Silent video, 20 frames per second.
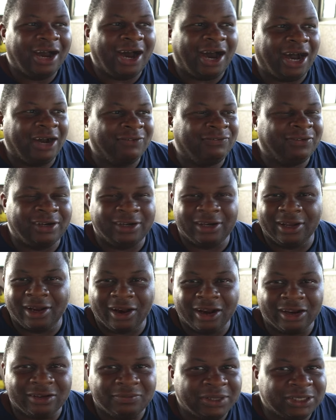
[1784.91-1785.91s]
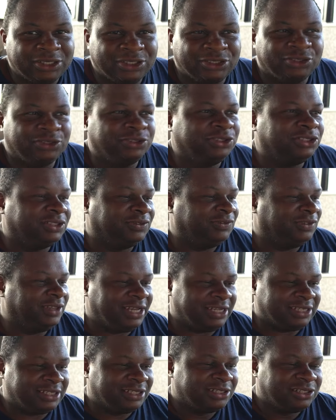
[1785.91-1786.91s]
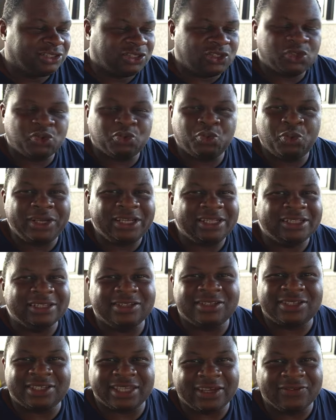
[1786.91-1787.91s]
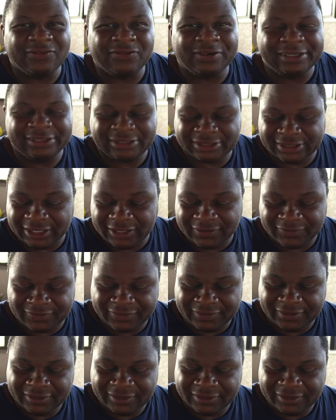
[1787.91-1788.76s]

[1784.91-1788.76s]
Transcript: avant-garde mixtures of like sweet and savory stuff.